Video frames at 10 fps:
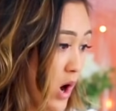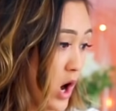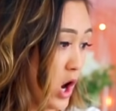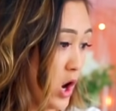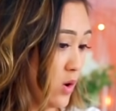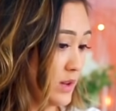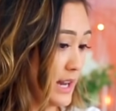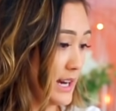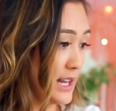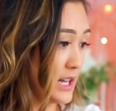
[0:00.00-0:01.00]
Whoa,
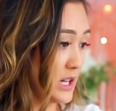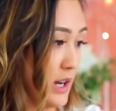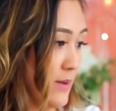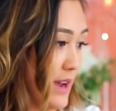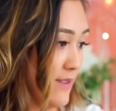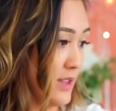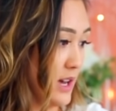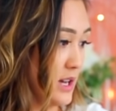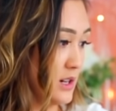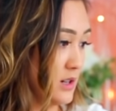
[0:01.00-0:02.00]
lady. Okay, we have
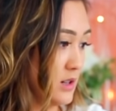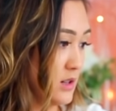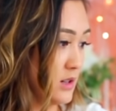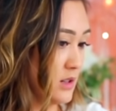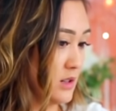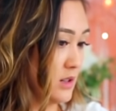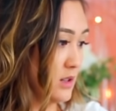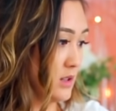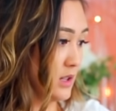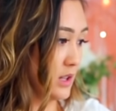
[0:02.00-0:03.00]
that.
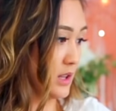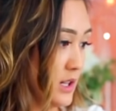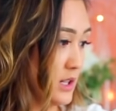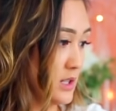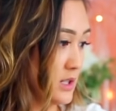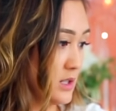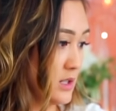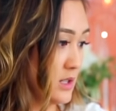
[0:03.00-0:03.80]
This.